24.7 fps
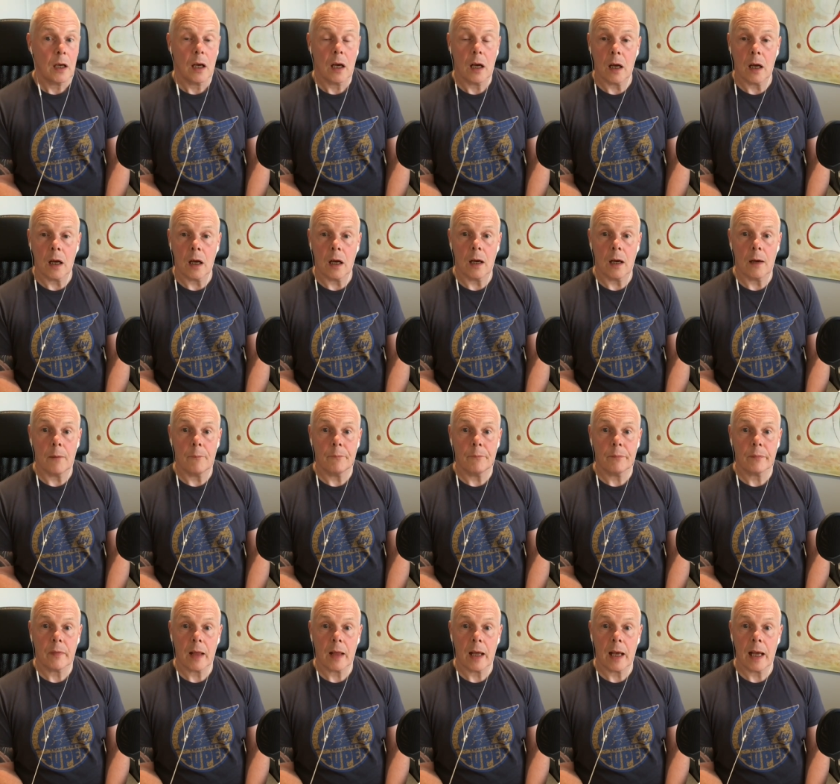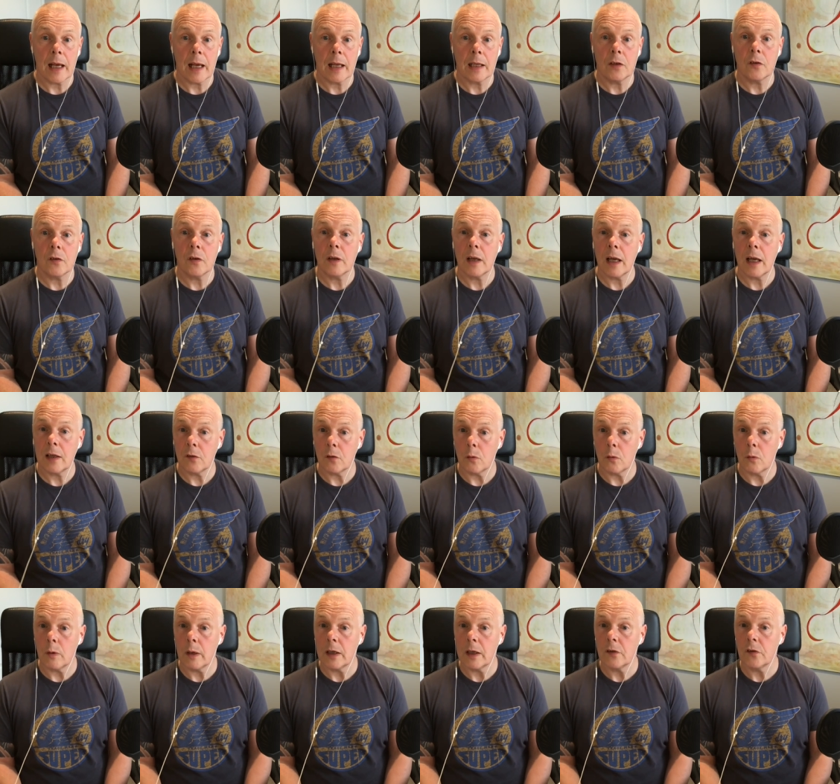Um, and as
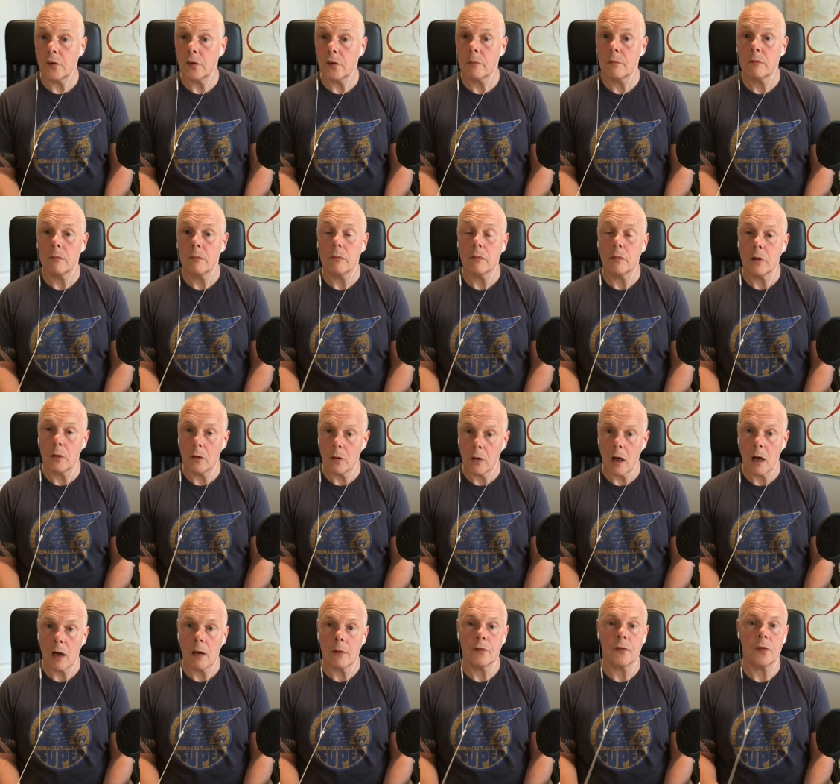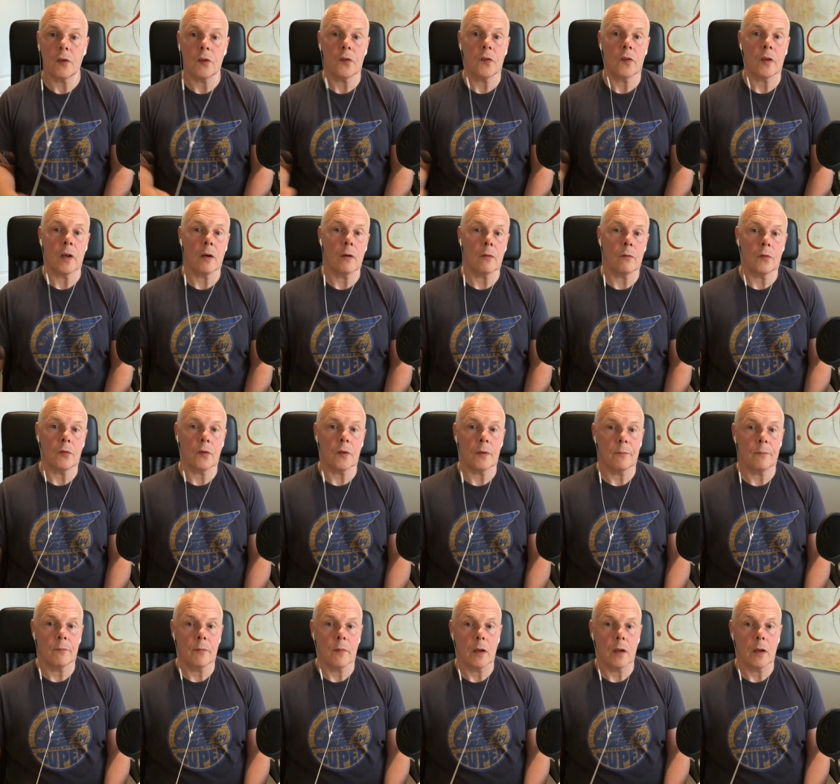always, look after yourselves,